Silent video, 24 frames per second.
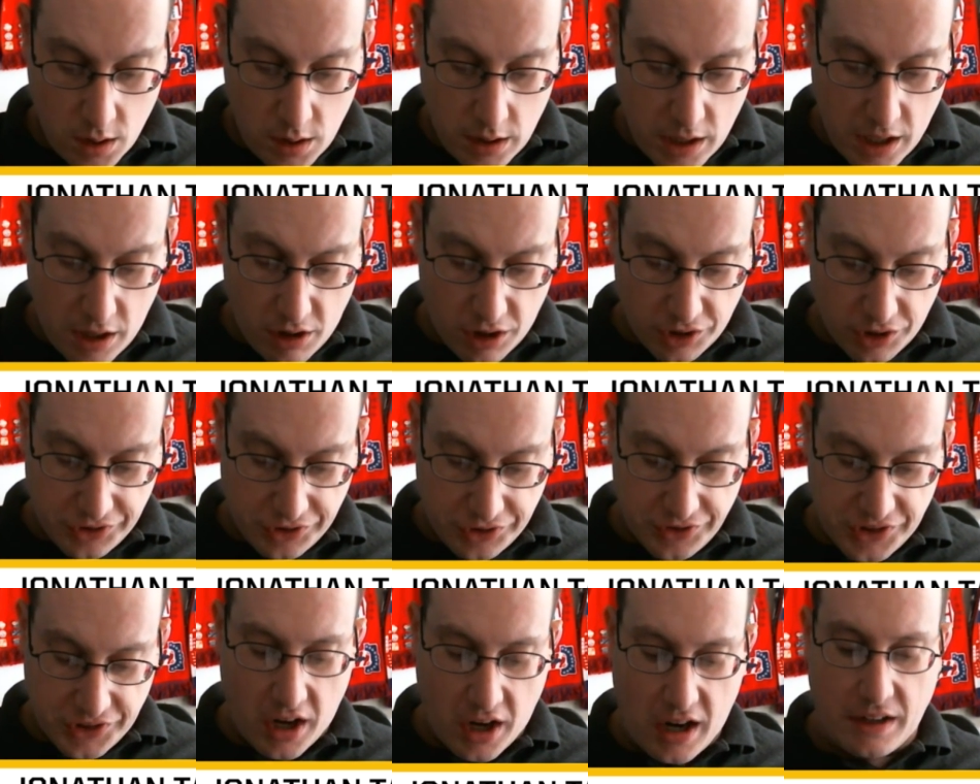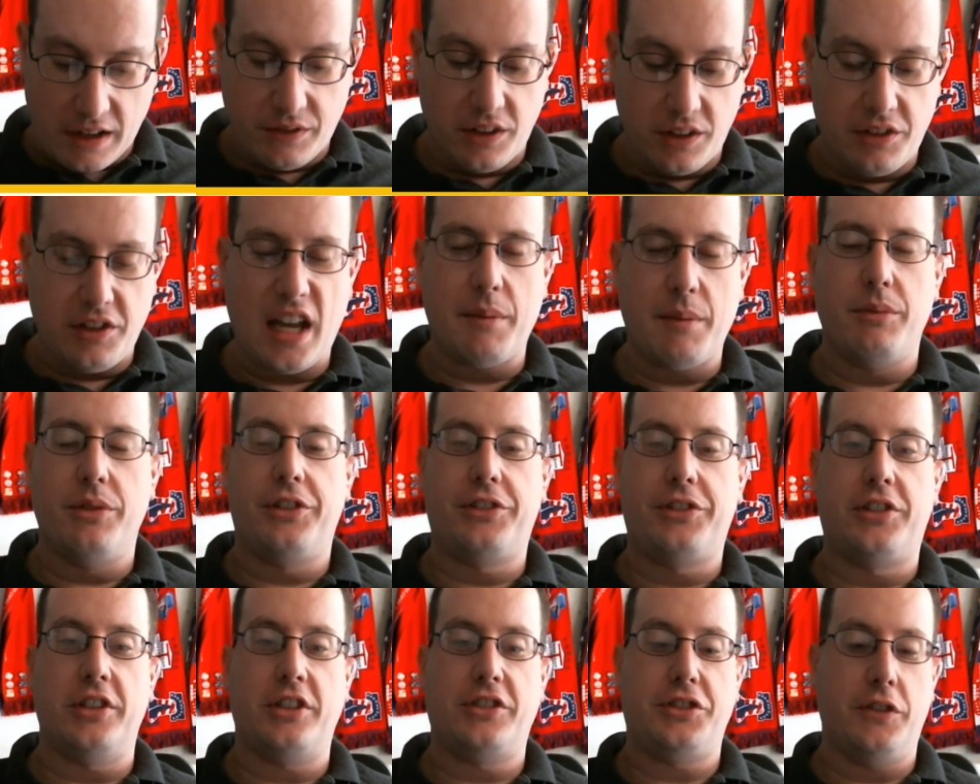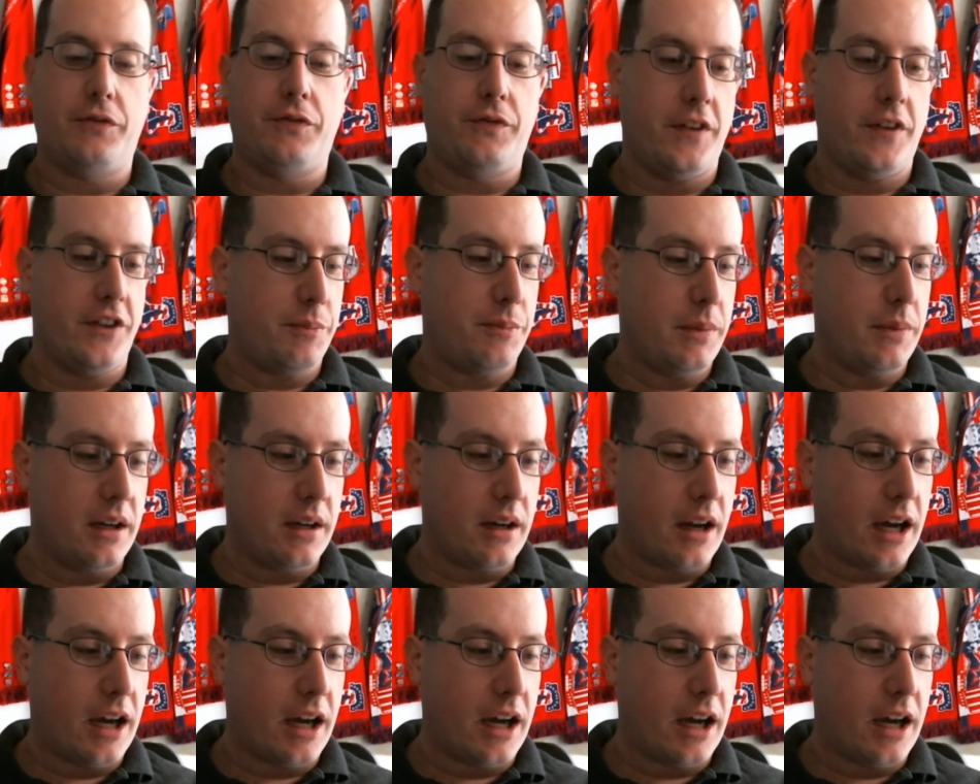Eriksen tying the game in the 65th minute.